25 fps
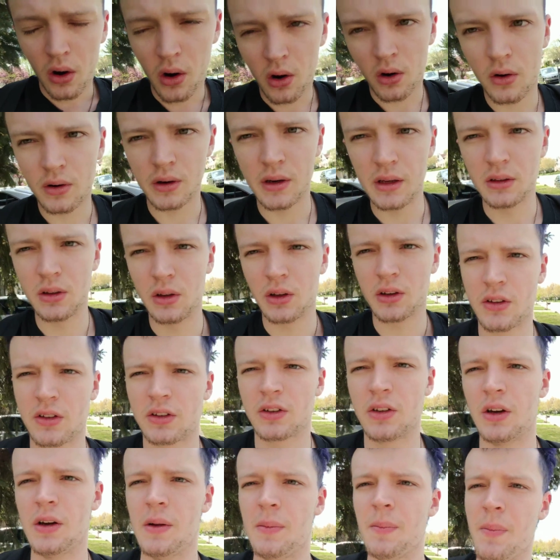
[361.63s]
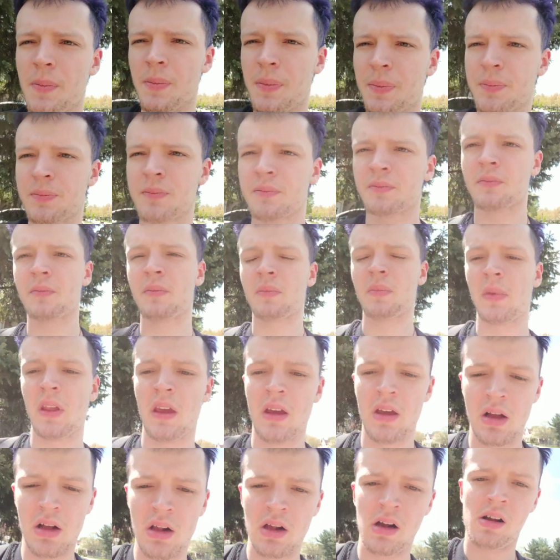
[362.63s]
already looks good.
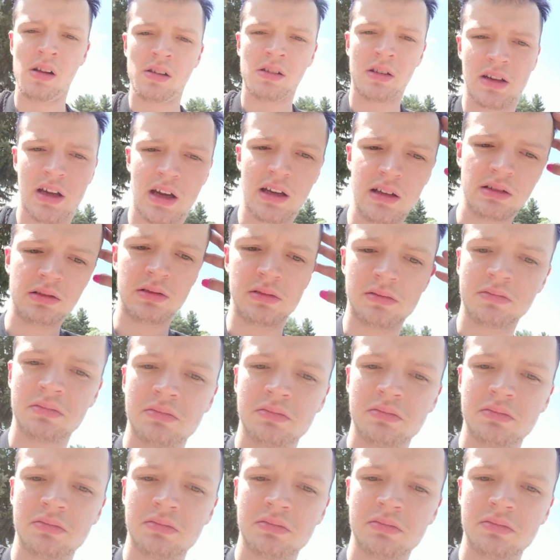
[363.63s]
Okay?